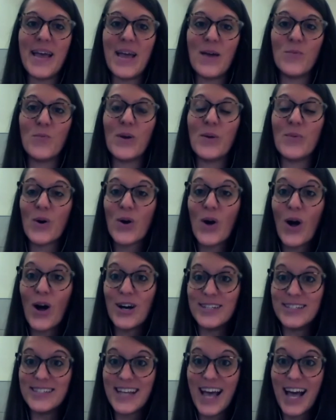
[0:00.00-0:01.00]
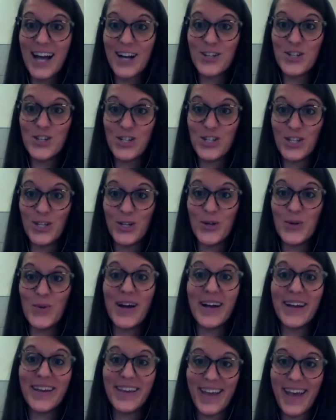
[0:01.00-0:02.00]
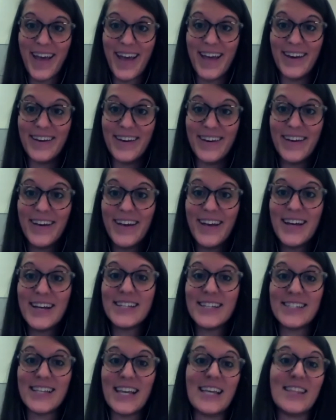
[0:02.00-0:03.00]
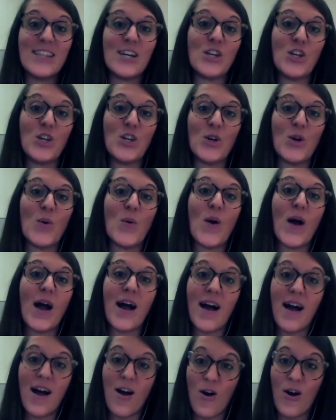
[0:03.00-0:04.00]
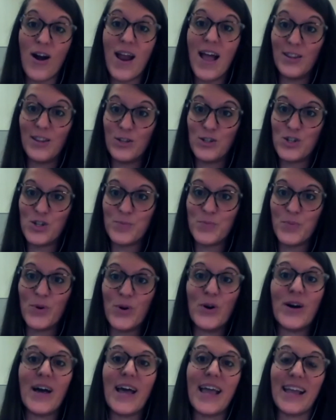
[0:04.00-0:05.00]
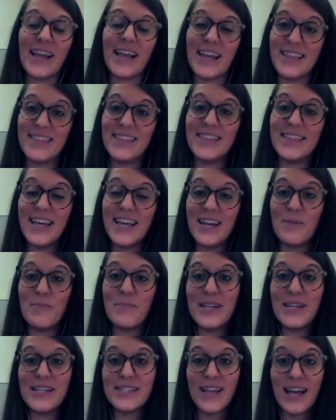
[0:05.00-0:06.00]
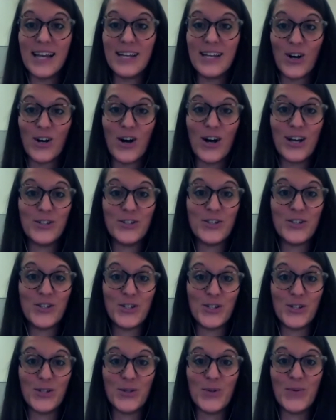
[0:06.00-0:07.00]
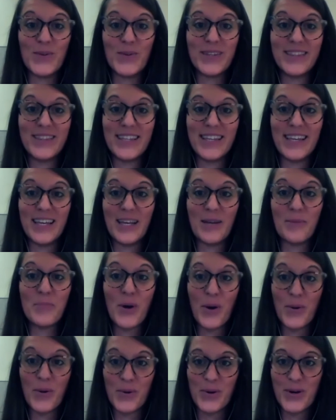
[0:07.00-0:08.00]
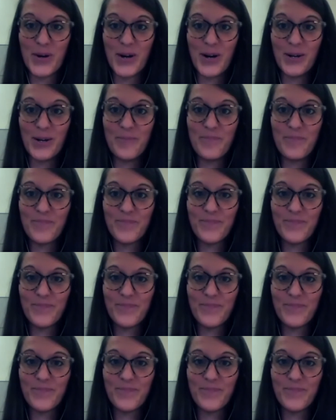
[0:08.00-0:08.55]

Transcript: and we will contact you again saying that you are eligible and can then be signed on to the protocol.